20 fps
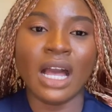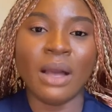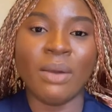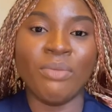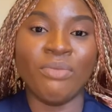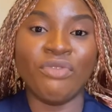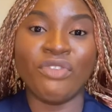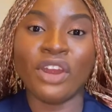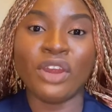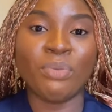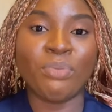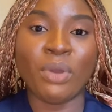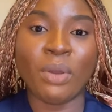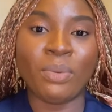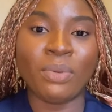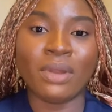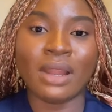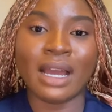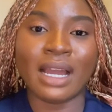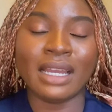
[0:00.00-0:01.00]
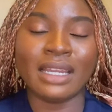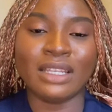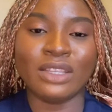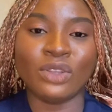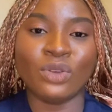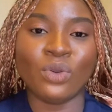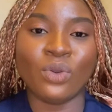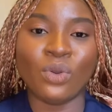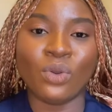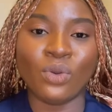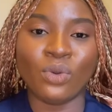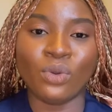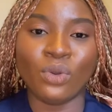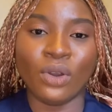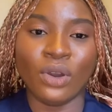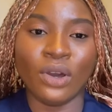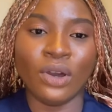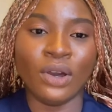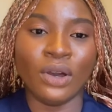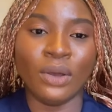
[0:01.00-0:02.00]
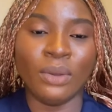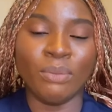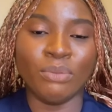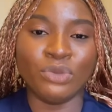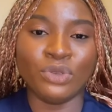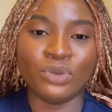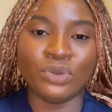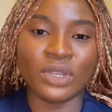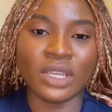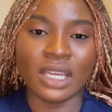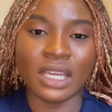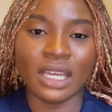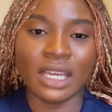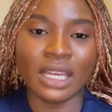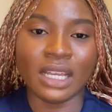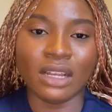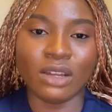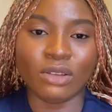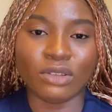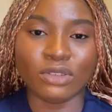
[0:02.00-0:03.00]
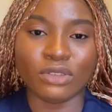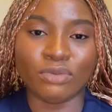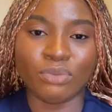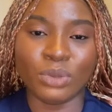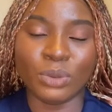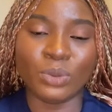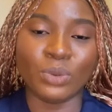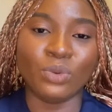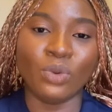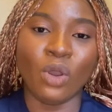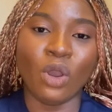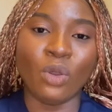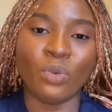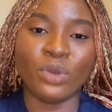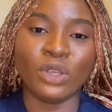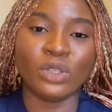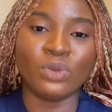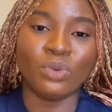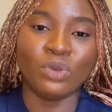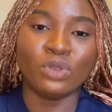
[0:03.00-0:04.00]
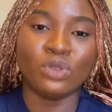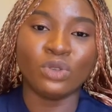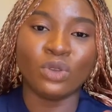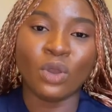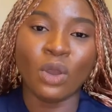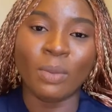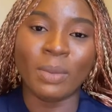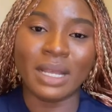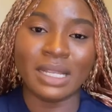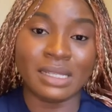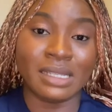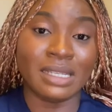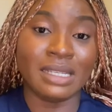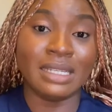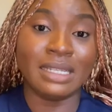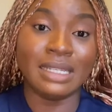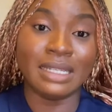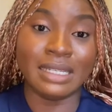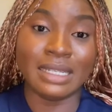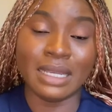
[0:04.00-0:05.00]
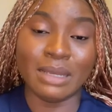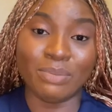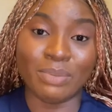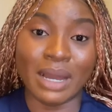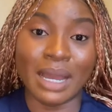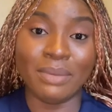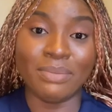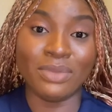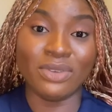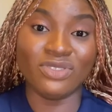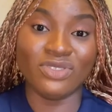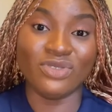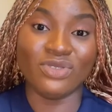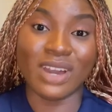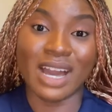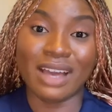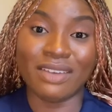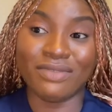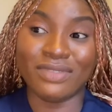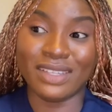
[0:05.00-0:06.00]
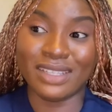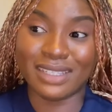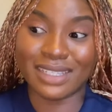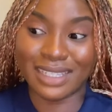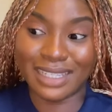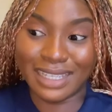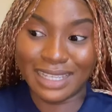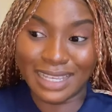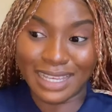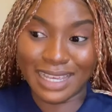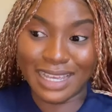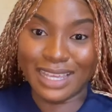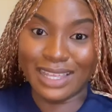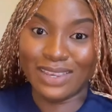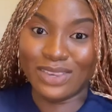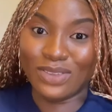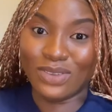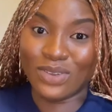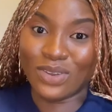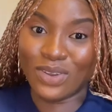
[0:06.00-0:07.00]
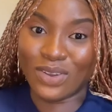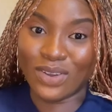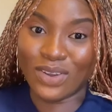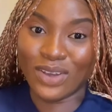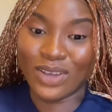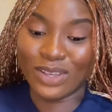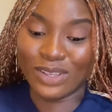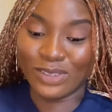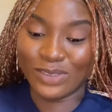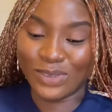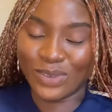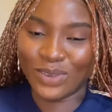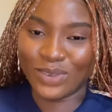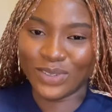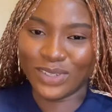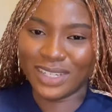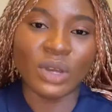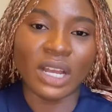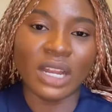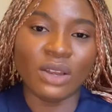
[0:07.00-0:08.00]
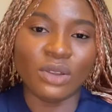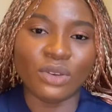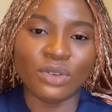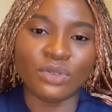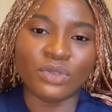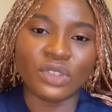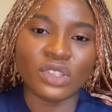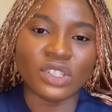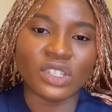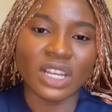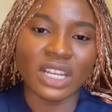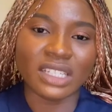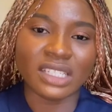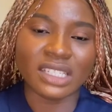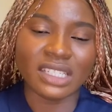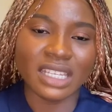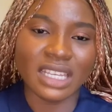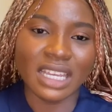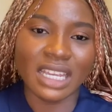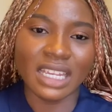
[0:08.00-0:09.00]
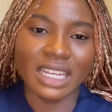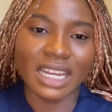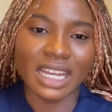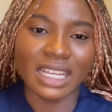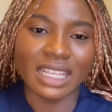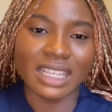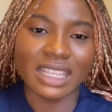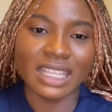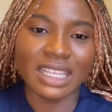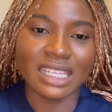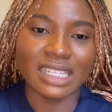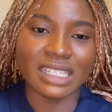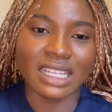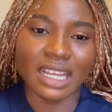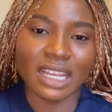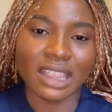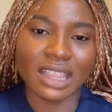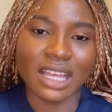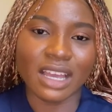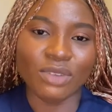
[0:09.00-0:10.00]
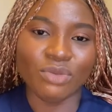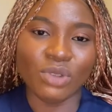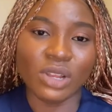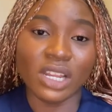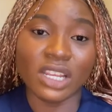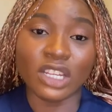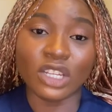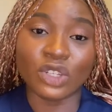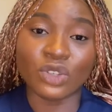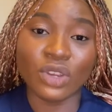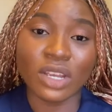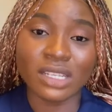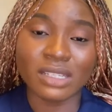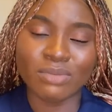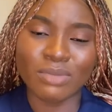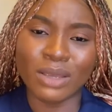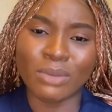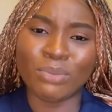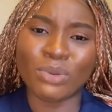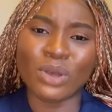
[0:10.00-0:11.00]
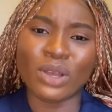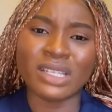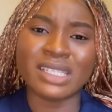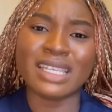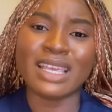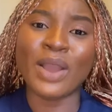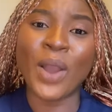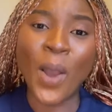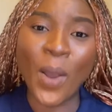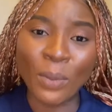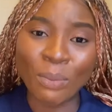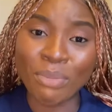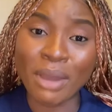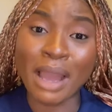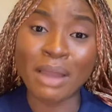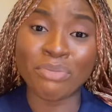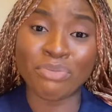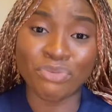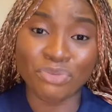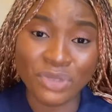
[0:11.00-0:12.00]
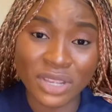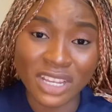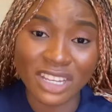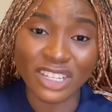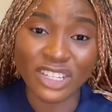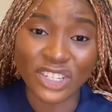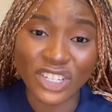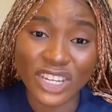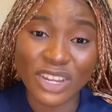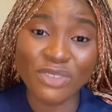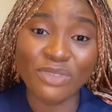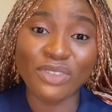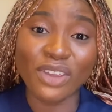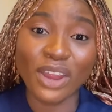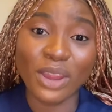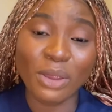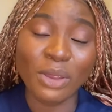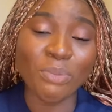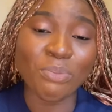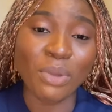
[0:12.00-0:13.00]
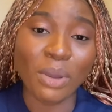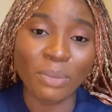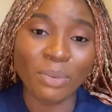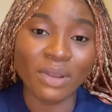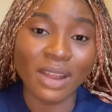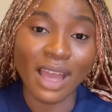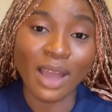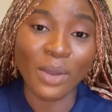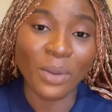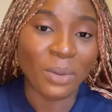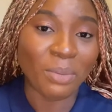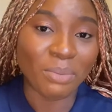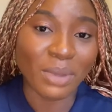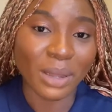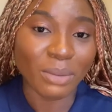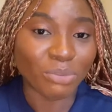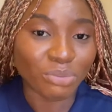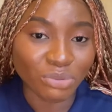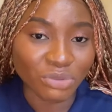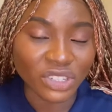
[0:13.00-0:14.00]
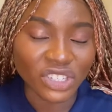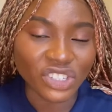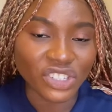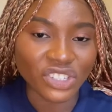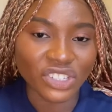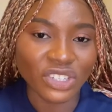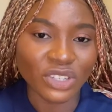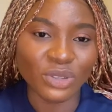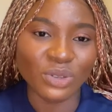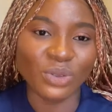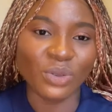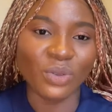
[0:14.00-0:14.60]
very popular in the whole UK. A lot of people always want to come and see the Deep. I mean, you have it in your zone. I love sightseeing and things like that, really interest me. Plus the Humber Bridge, the very popular Humber Bridge,